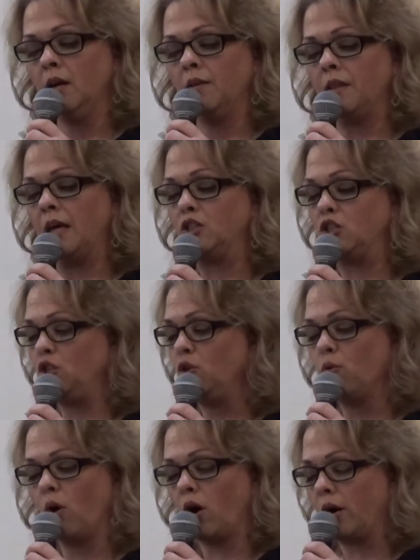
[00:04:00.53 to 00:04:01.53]
that
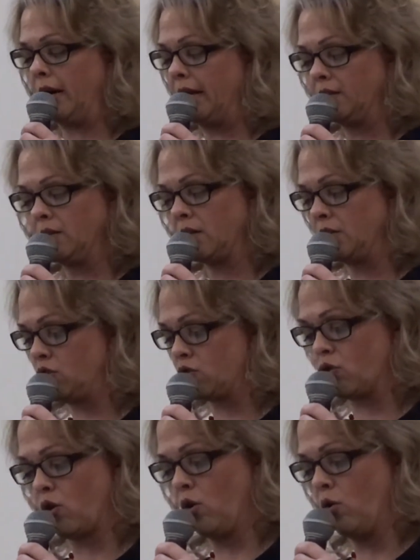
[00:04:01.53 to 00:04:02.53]
You are in
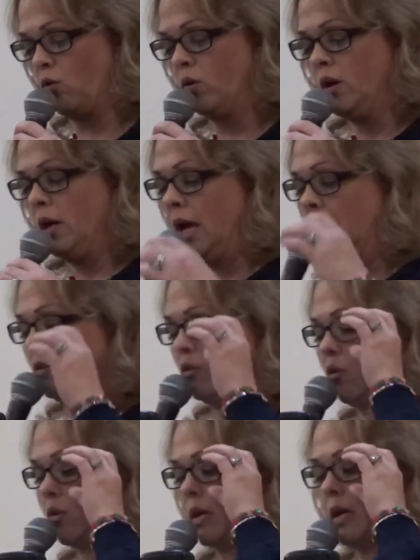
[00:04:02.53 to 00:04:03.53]
control. And
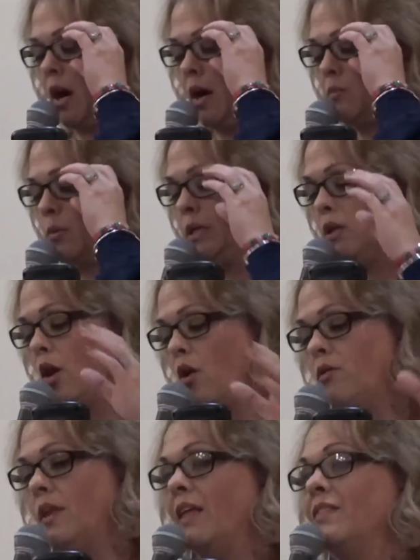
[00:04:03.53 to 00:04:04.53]
Lord God, we
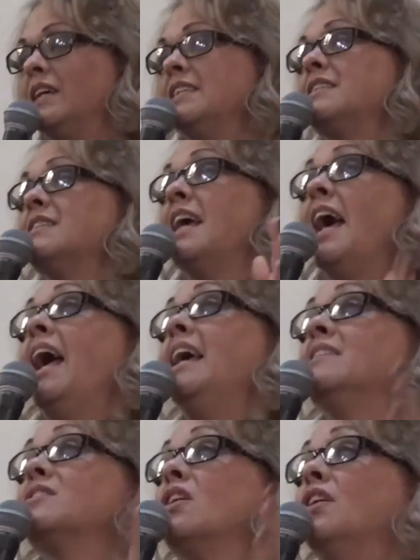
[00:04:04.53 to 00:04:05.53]
know that this day
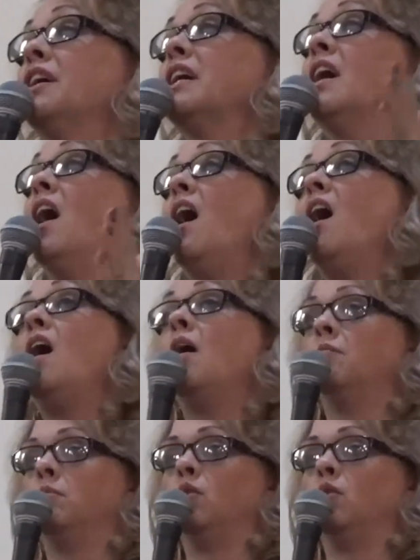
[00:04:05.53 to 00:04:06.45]
is going to come,